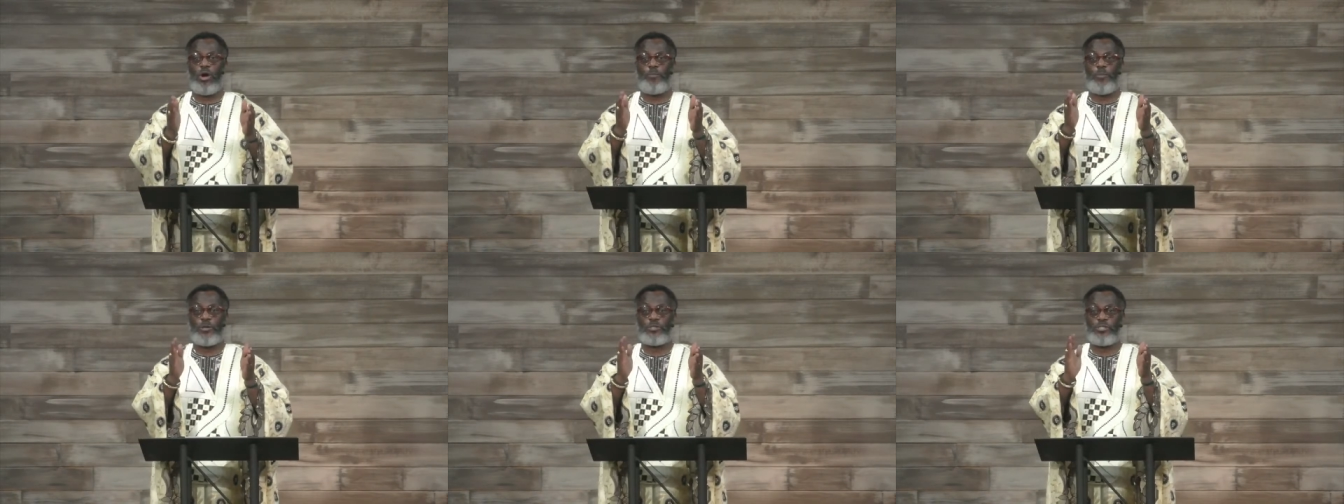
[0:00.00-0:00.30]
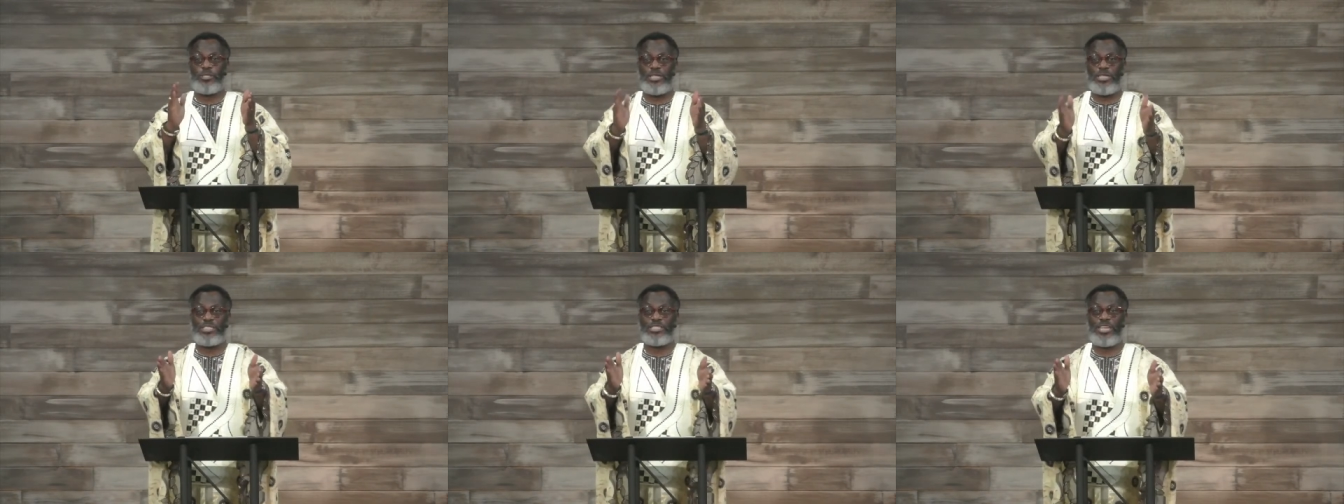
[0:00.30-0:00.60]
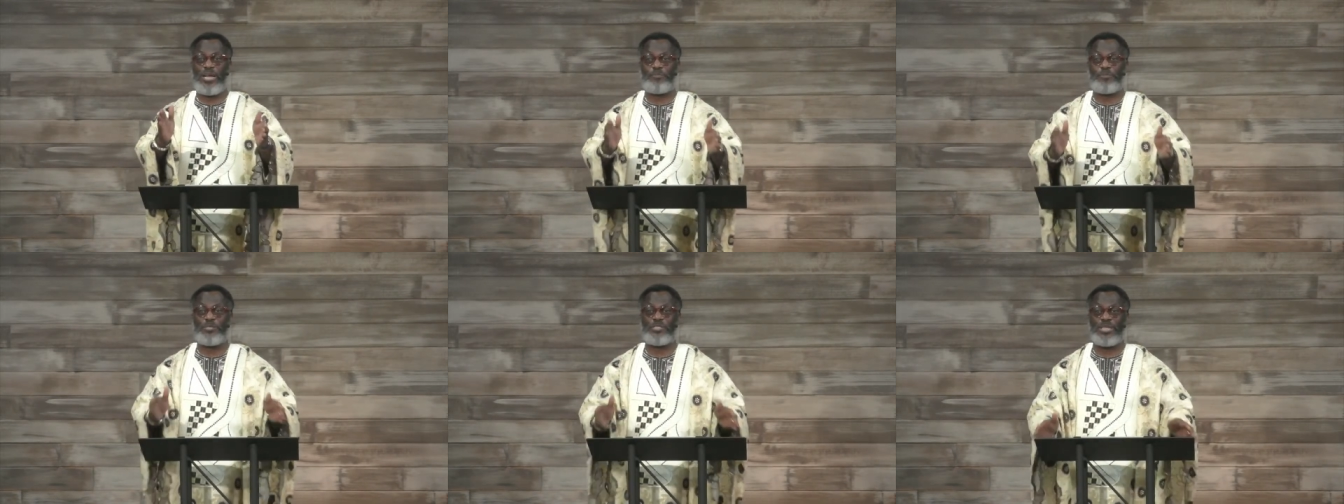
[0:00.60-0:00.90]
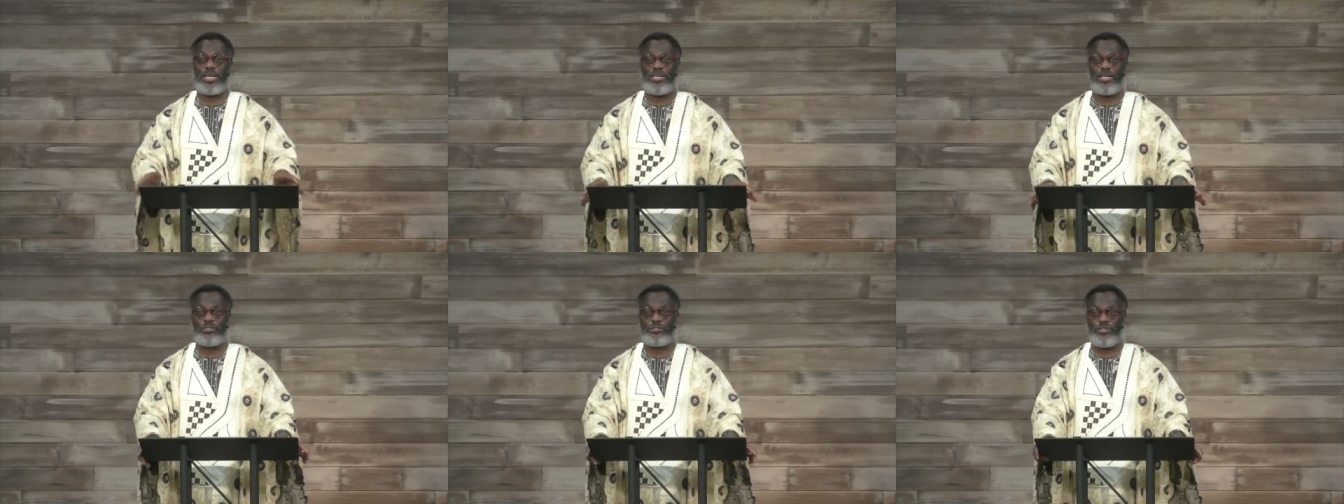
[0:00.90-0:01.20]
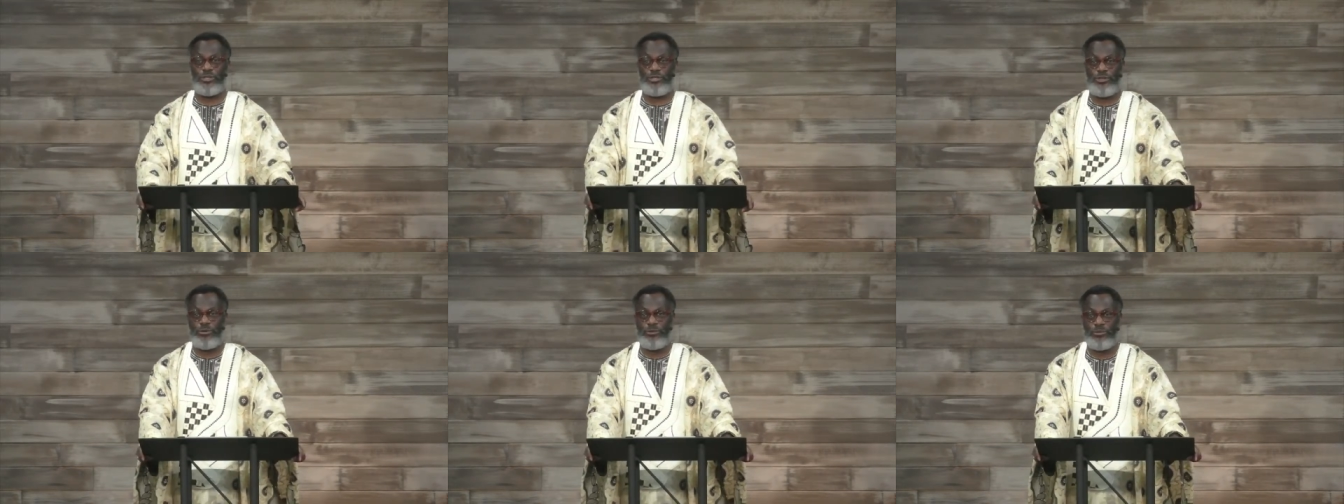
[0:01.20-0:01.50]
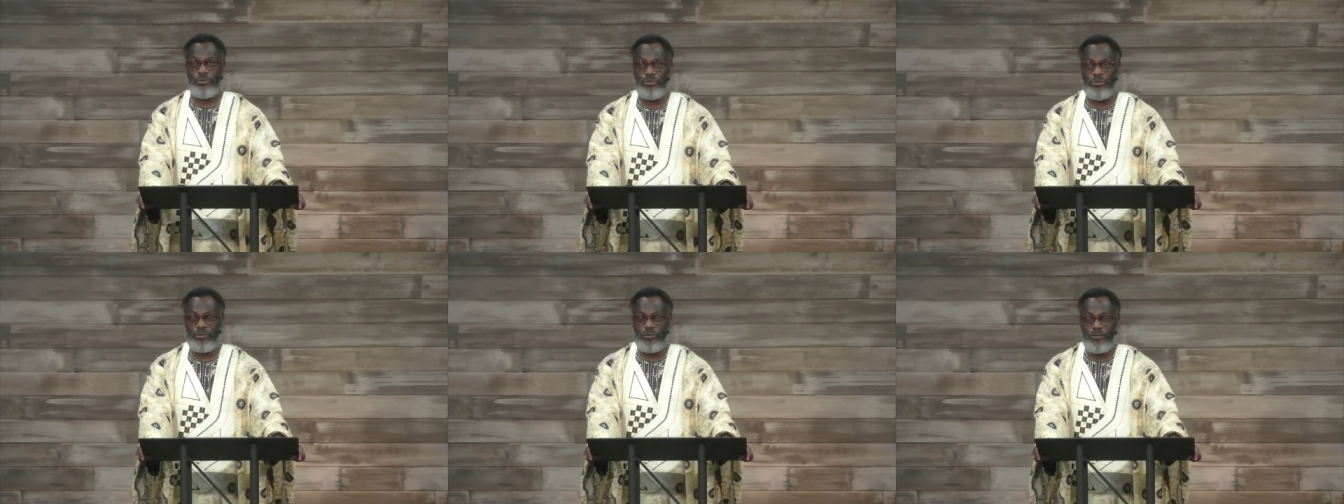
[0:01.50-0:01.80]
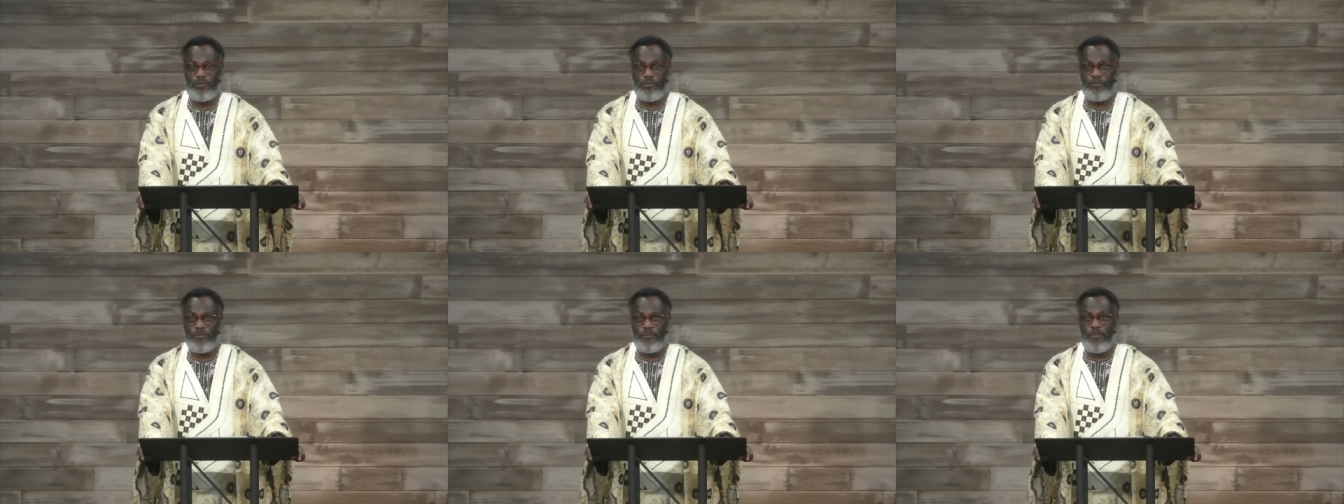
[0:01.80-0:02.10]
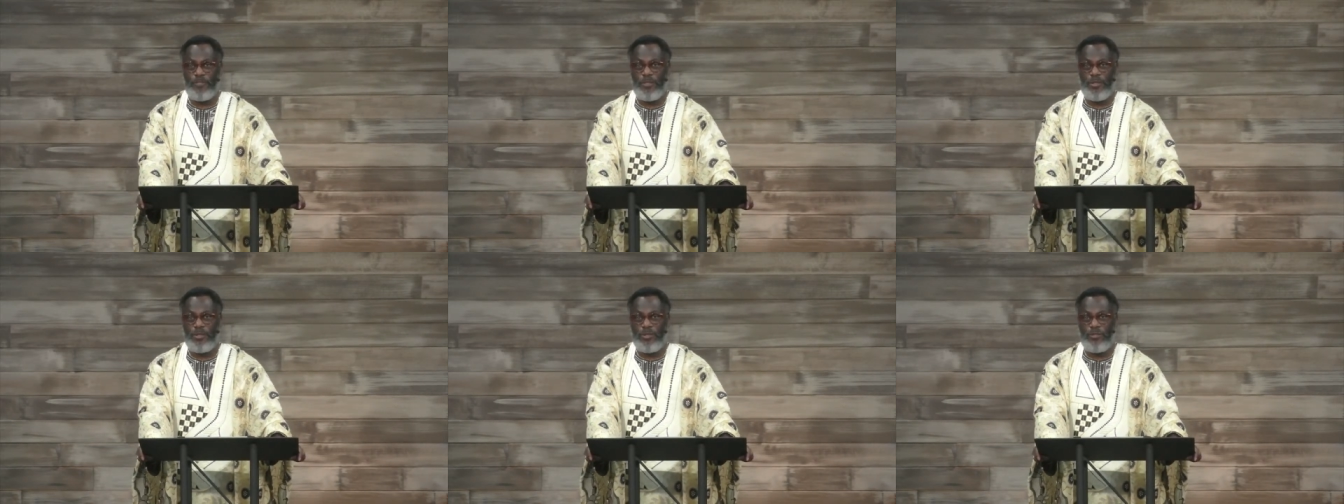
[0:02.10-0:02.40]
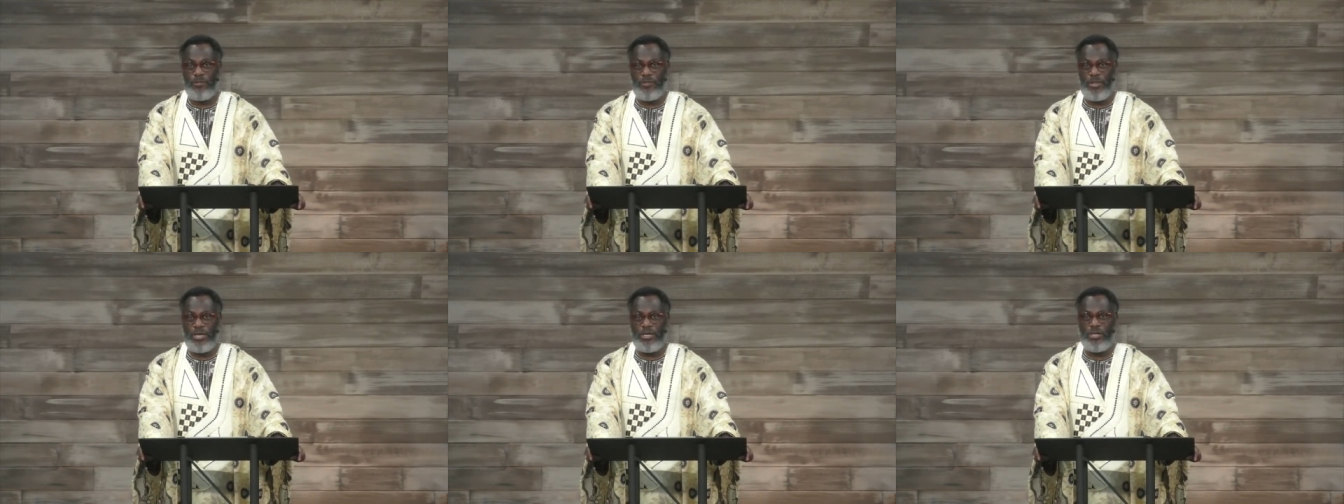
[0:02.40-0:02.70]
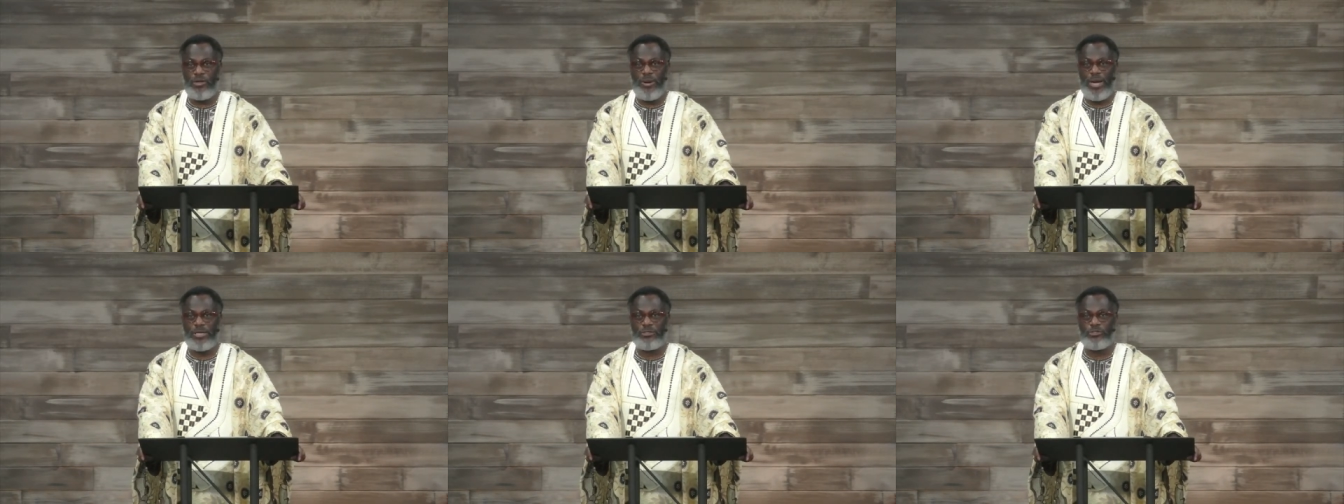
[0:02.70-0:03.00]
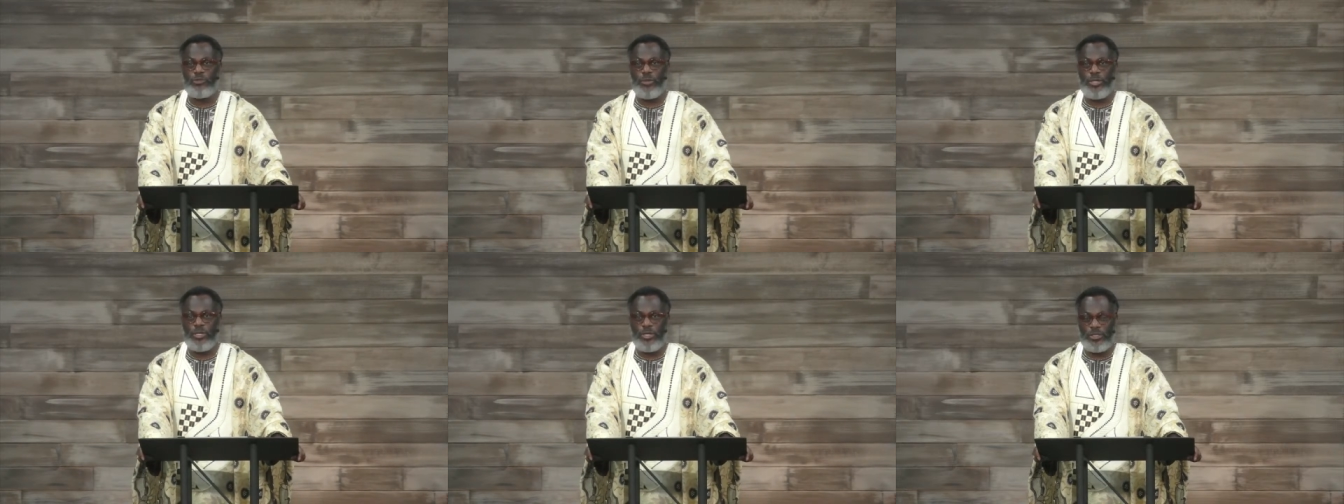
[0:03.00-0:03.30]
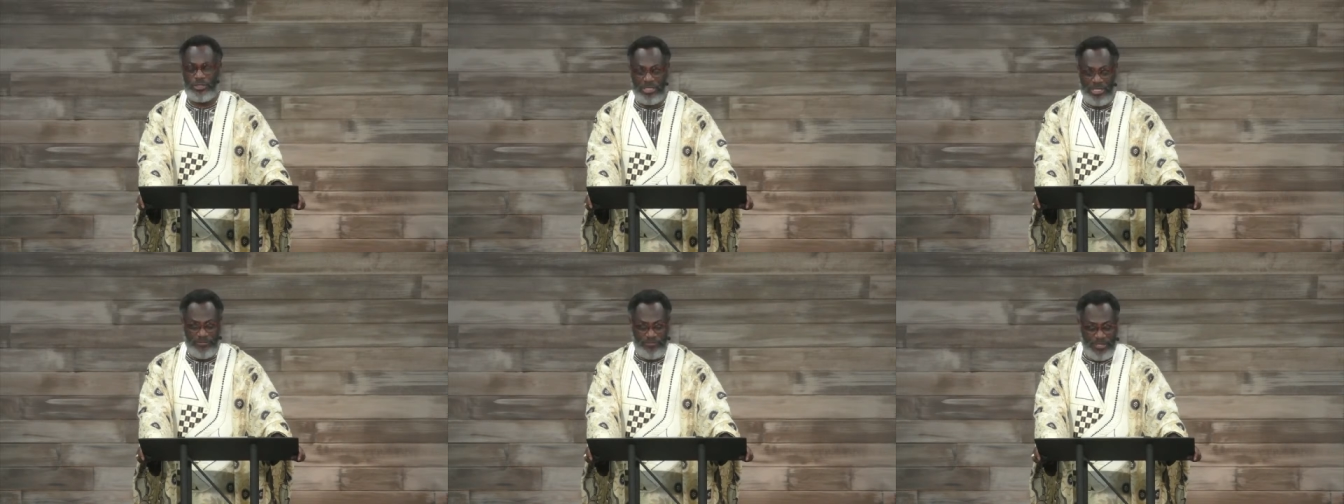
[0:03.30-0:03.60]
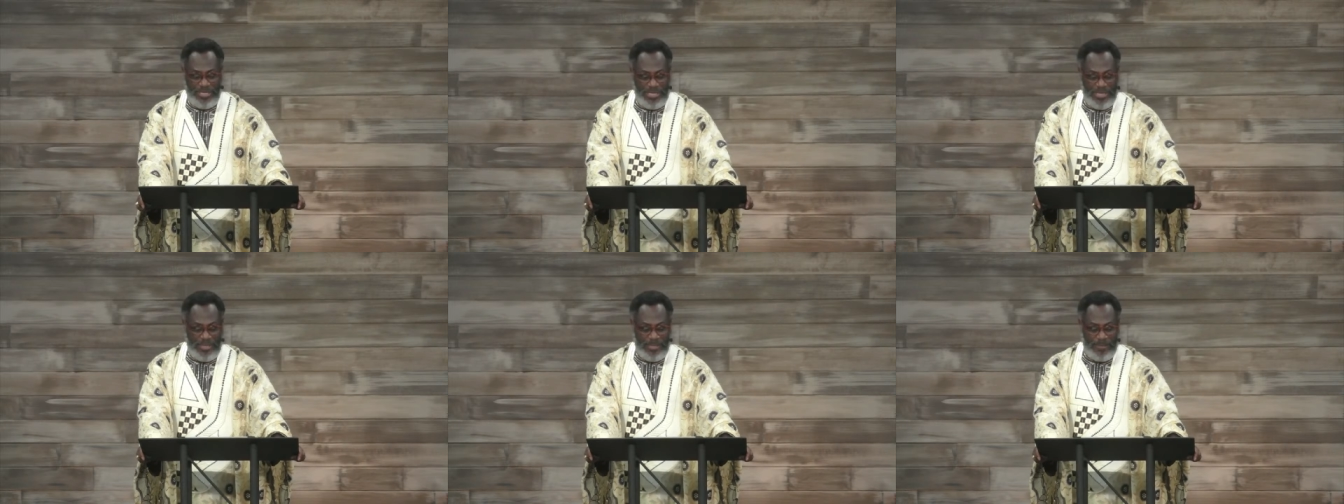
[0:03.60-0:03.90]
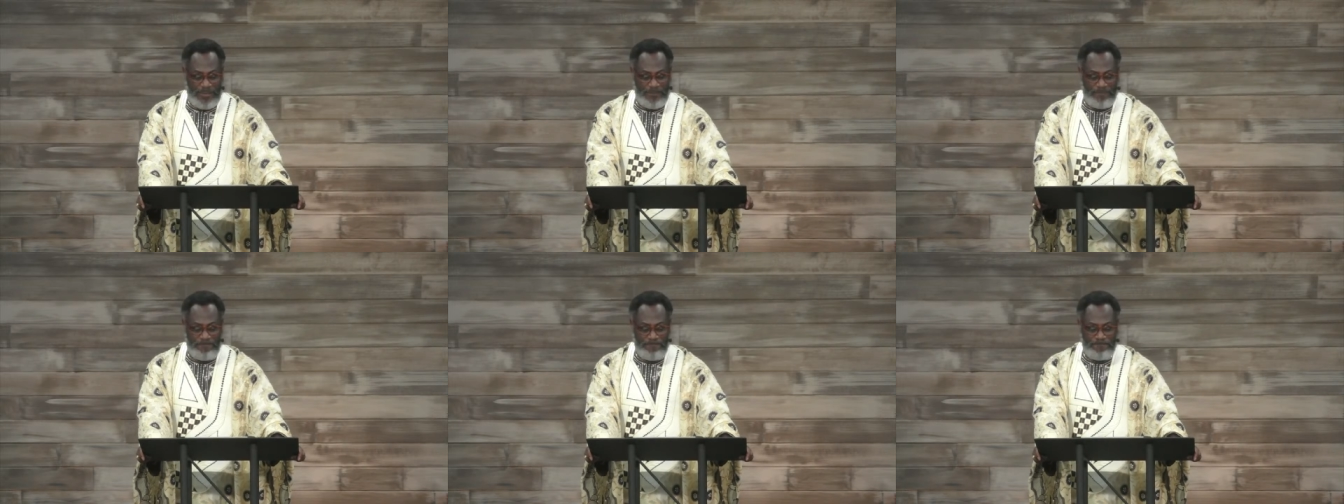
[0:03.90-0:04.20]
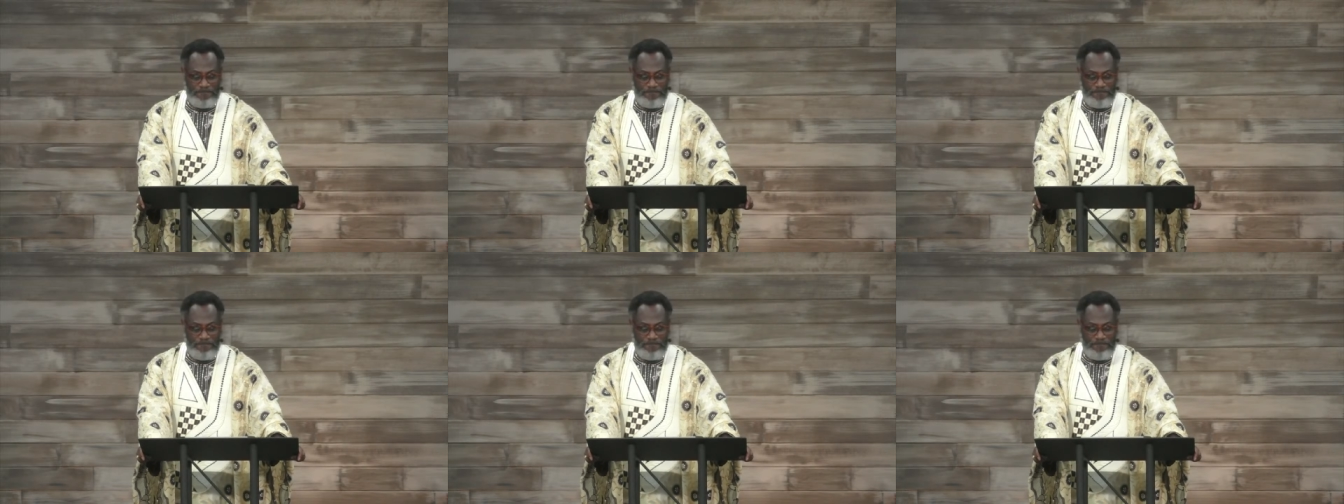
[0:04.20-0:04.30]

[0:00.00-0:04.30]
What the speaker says: opportunities are presented to you, then you are doing yourself in.